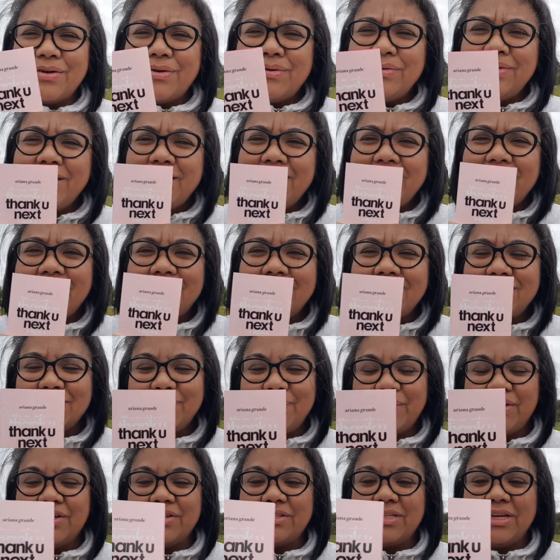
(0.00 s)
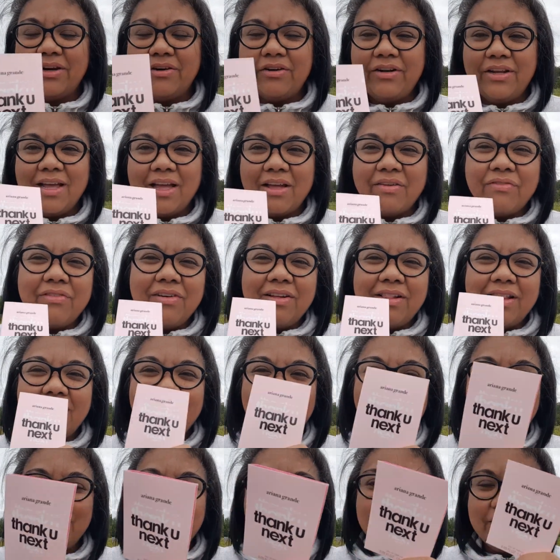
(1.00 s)
own it yet because I already have
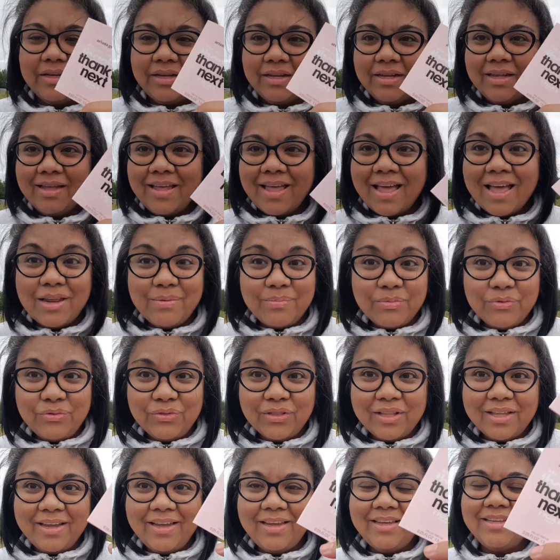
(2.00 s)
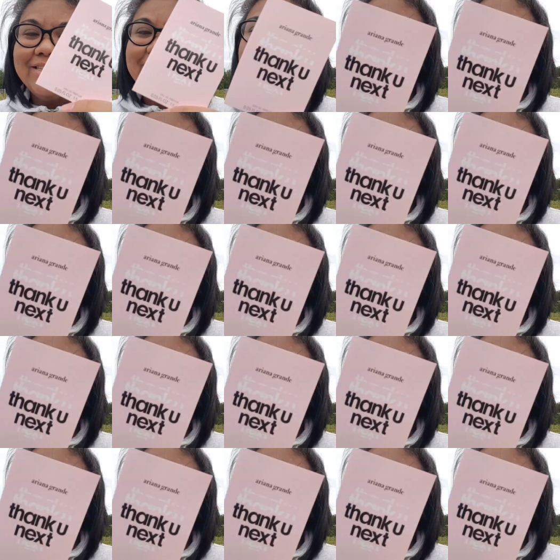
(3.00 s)
Cloud and Moonlight.